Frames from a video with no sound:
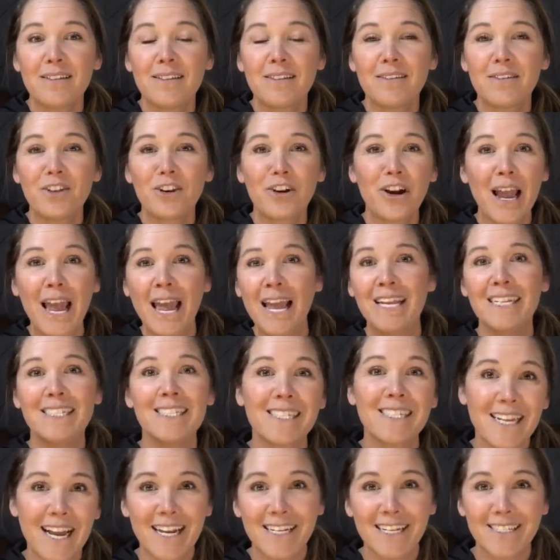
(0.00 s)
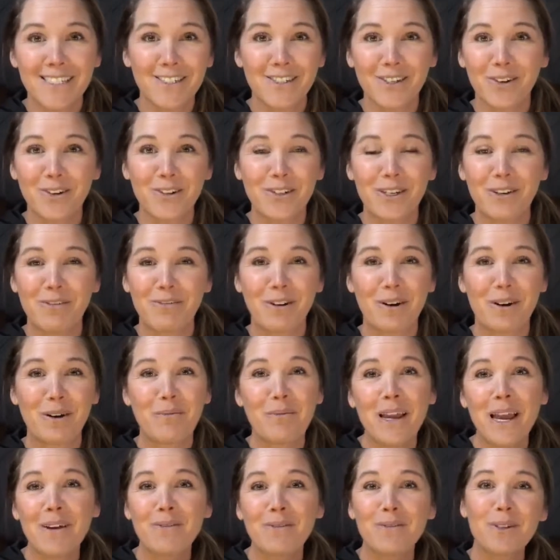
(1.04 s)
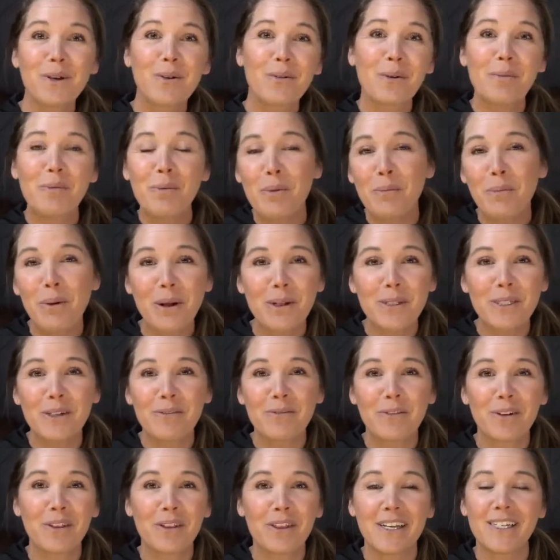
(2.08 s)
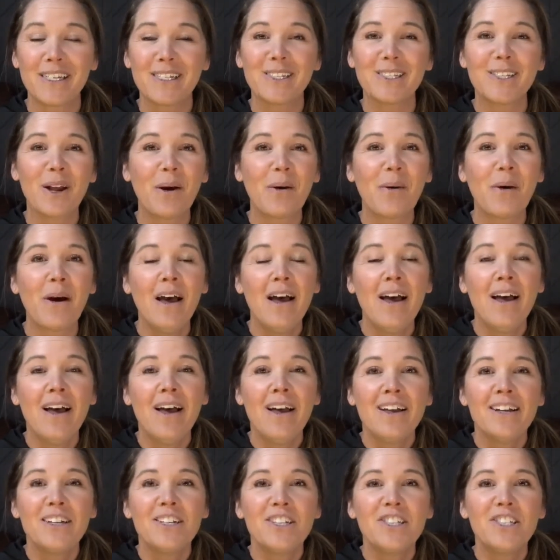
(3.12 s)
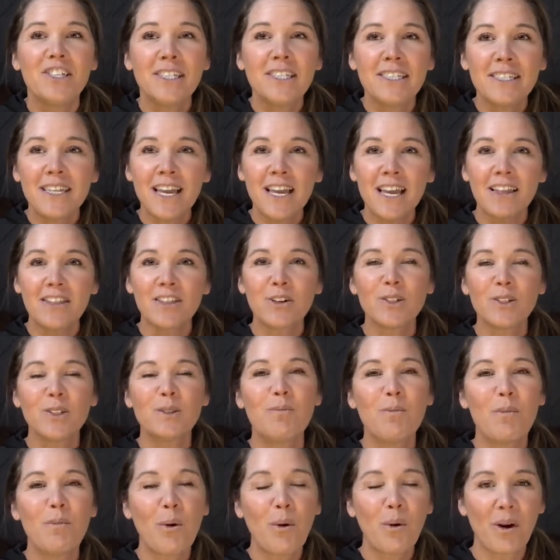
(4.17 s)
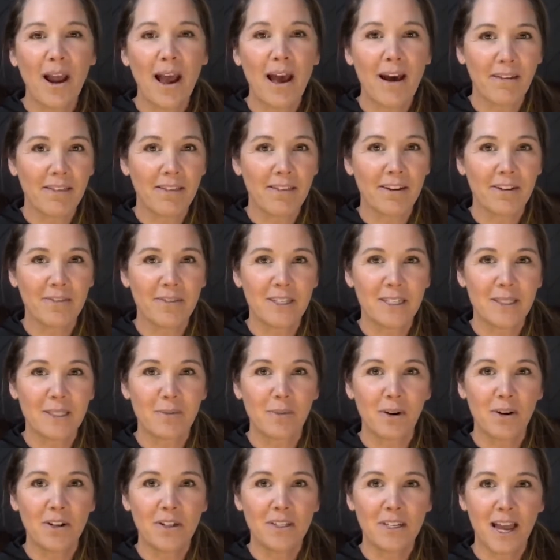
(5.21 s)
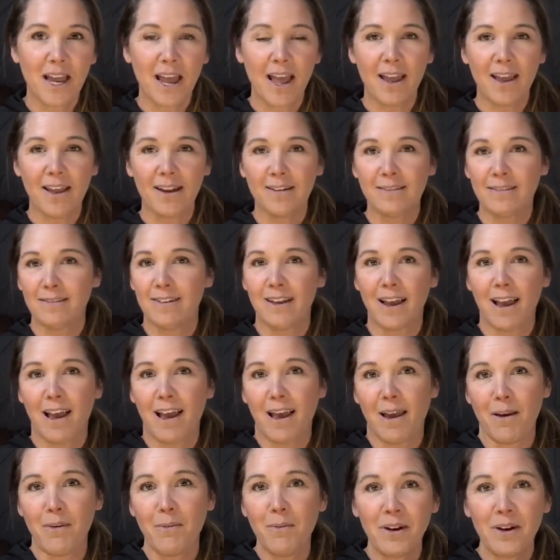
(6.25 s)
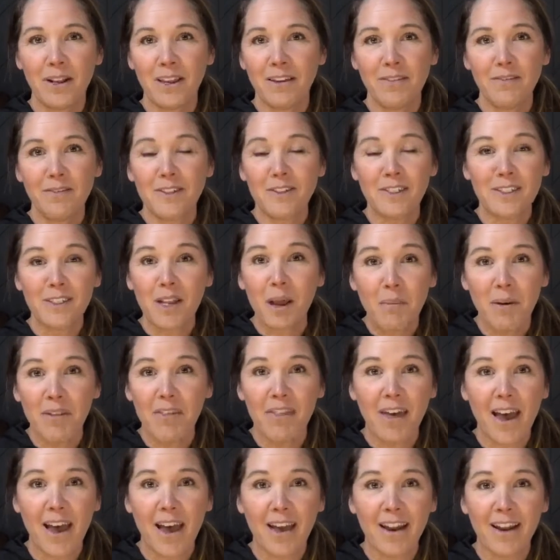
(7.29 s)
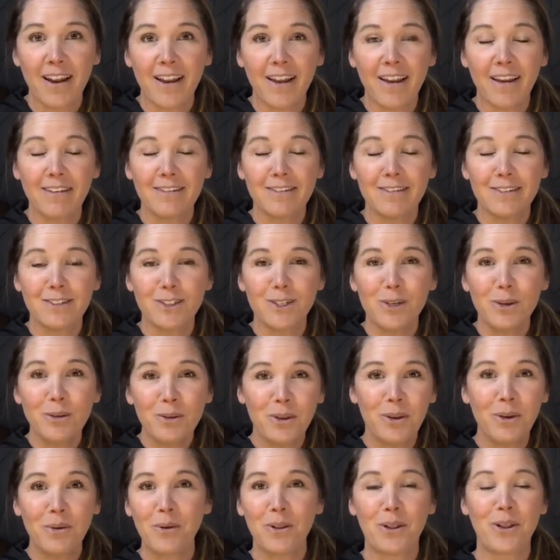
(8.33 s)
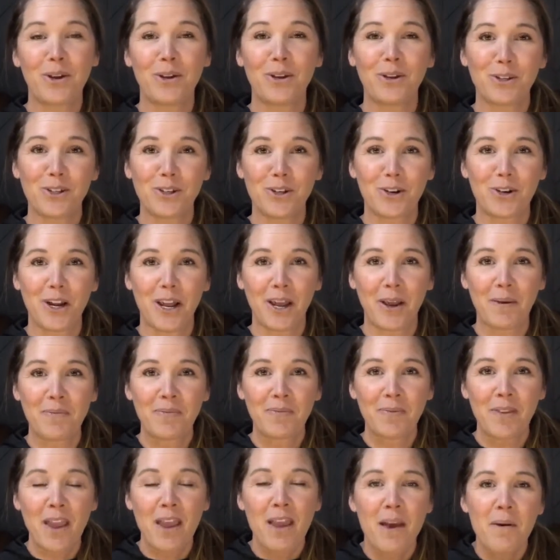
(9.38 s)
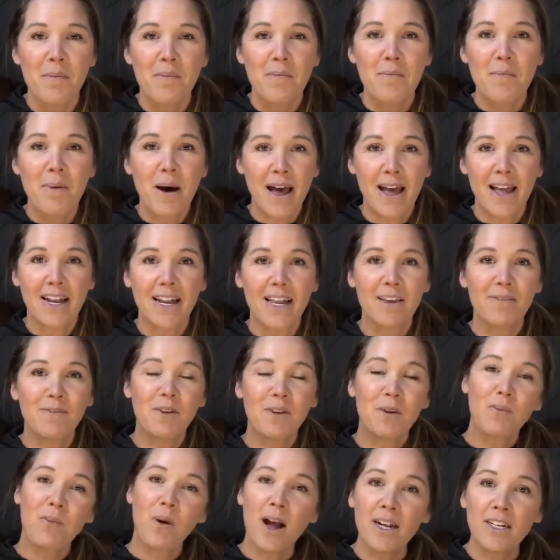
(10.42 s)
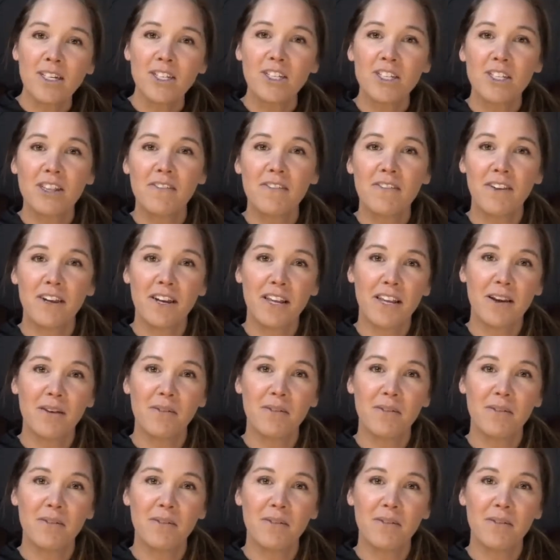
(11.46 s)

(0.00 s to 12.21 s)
their hand sizes are different. We have to grip the ball differently. So just think, there's more out there in this world, and I want to give some of that to you along your journey. But if you watched the video